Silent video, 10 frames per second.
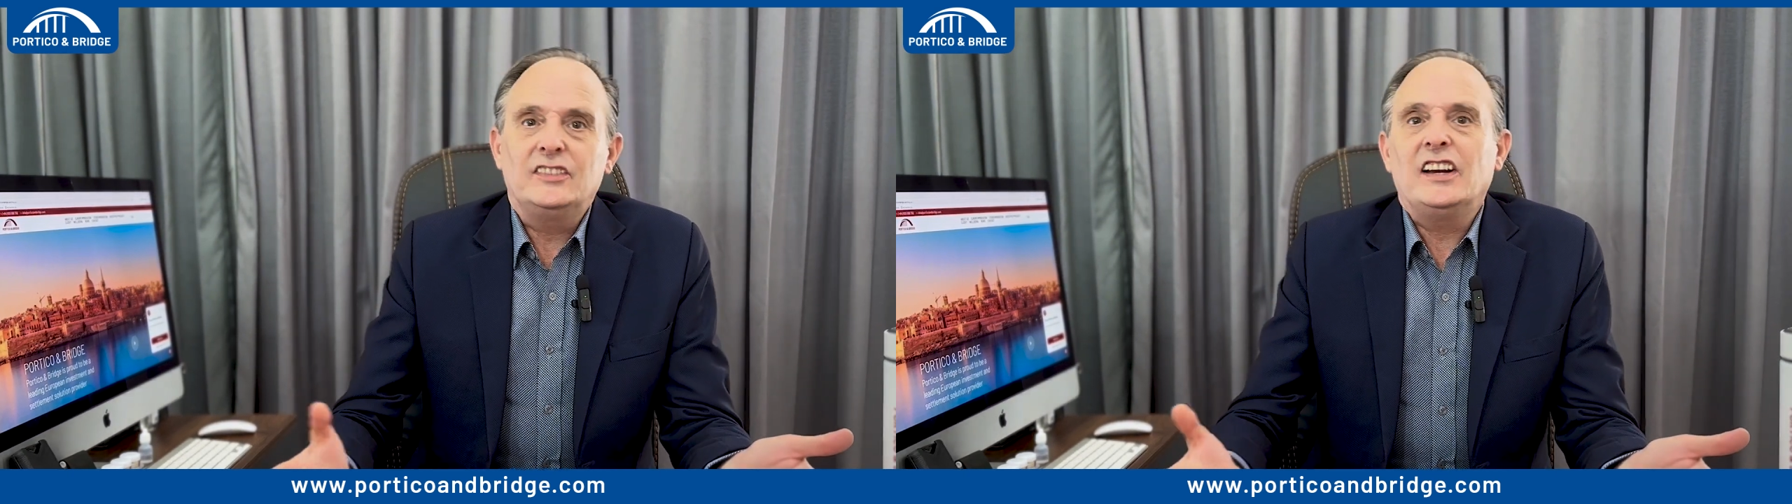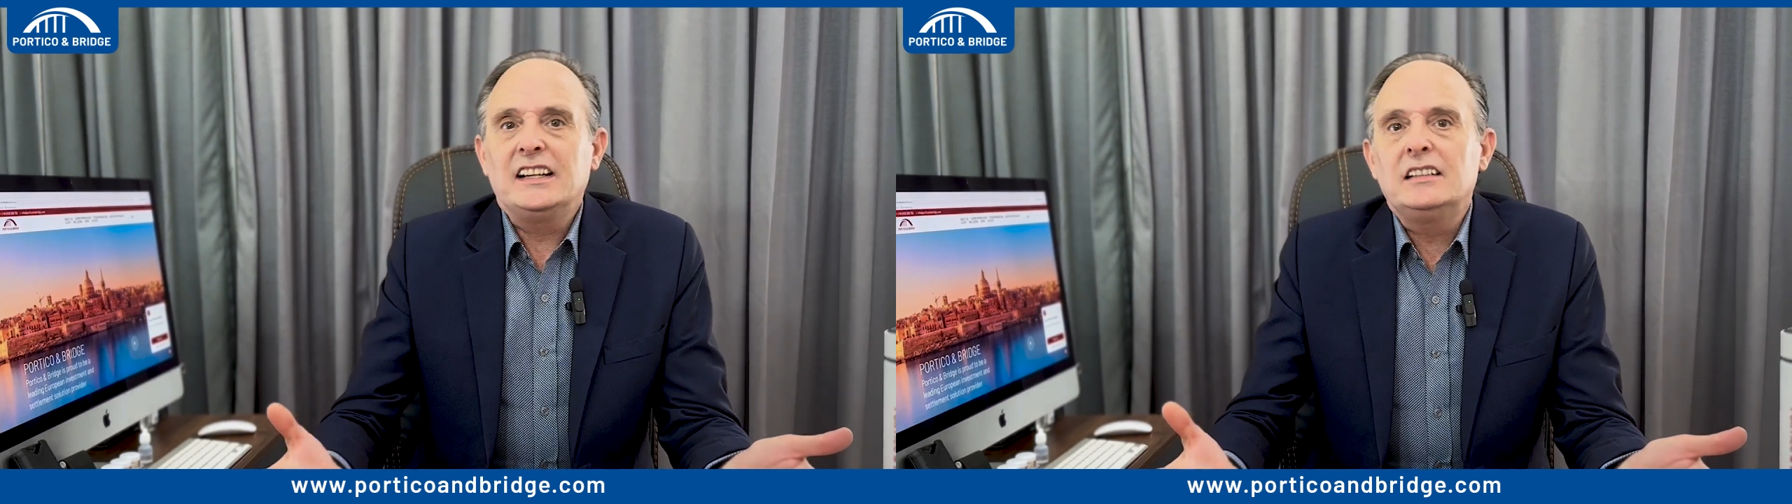
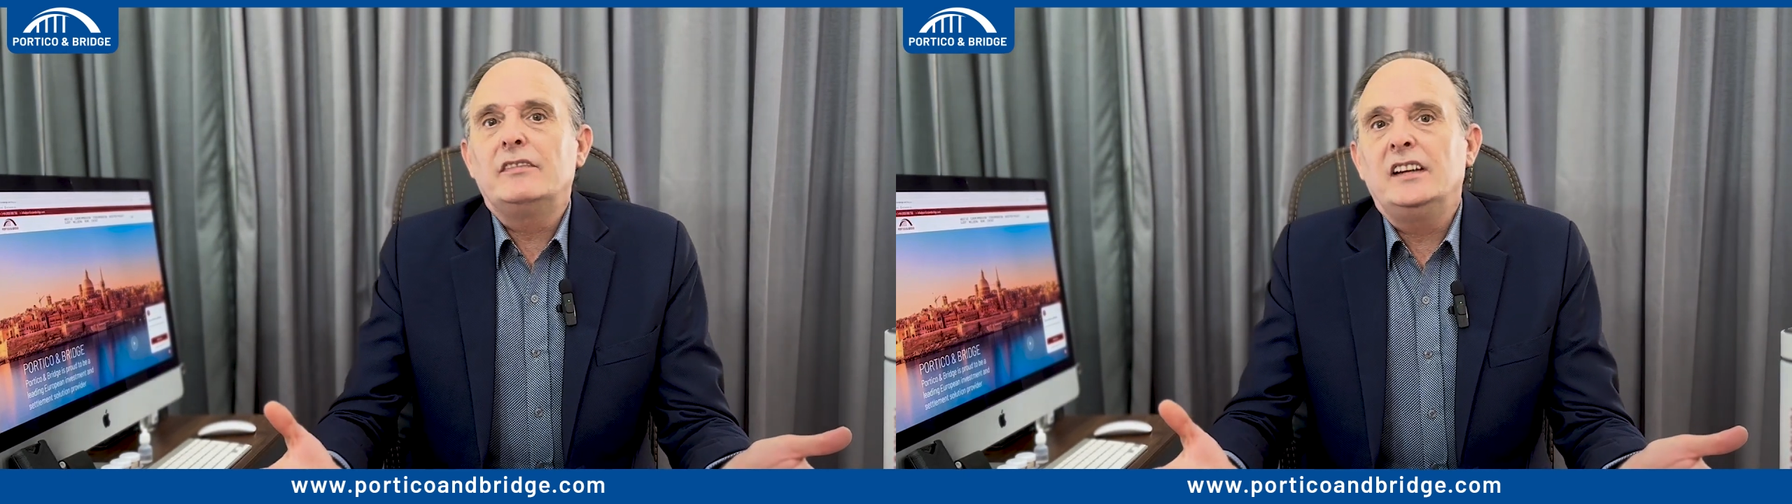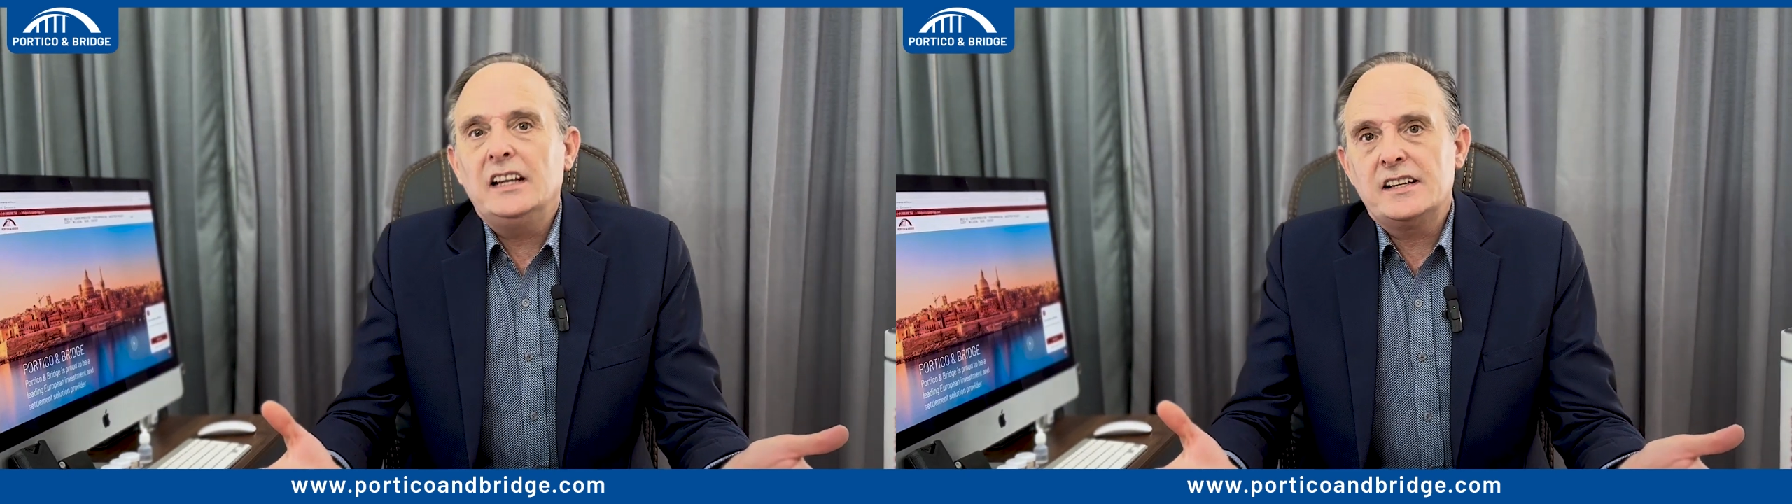
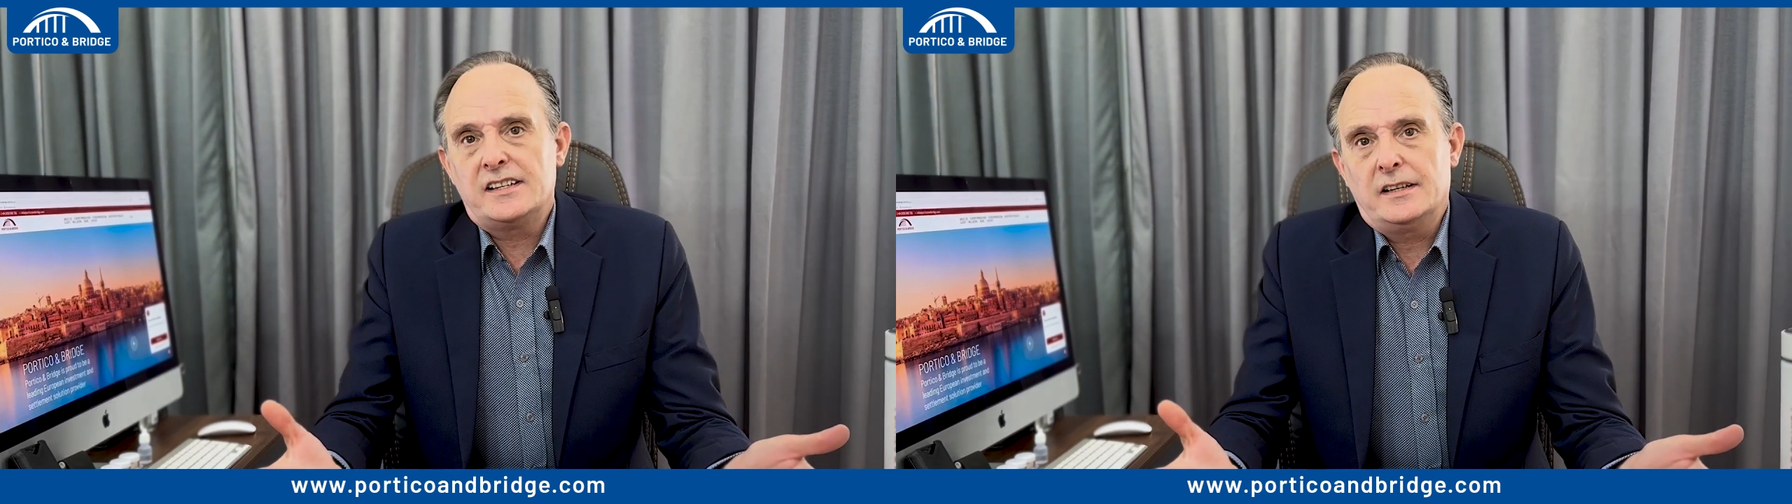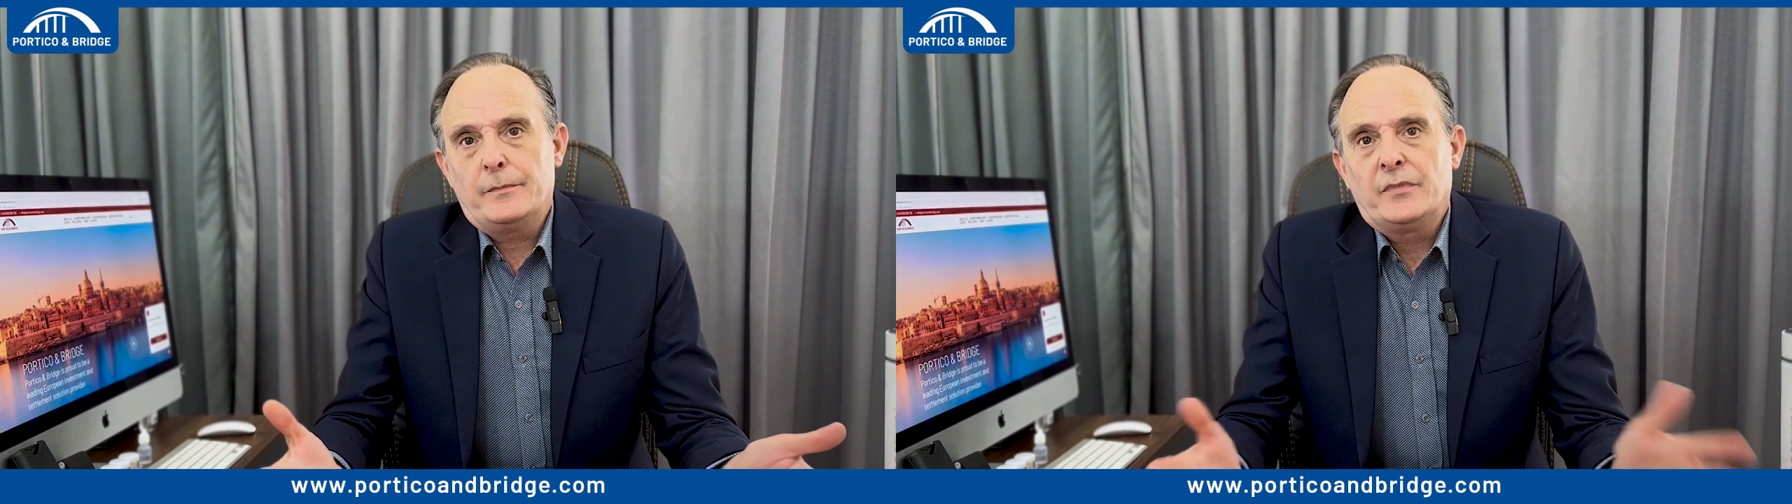relatively
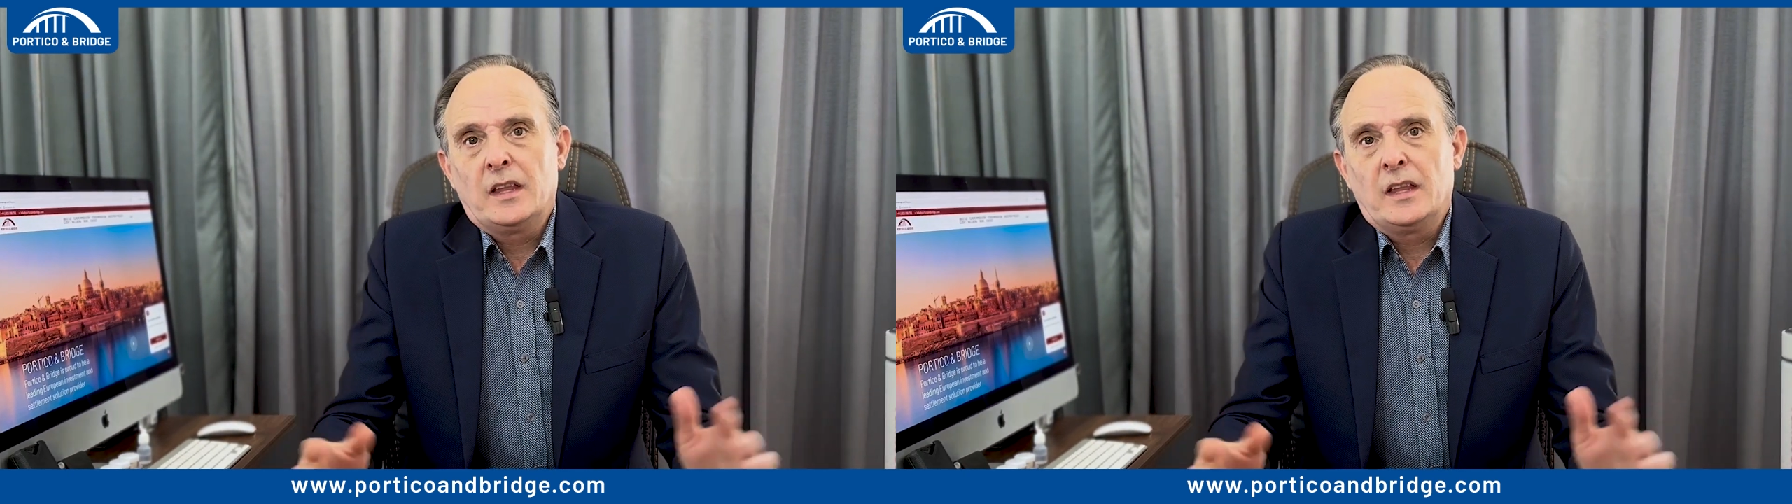easy.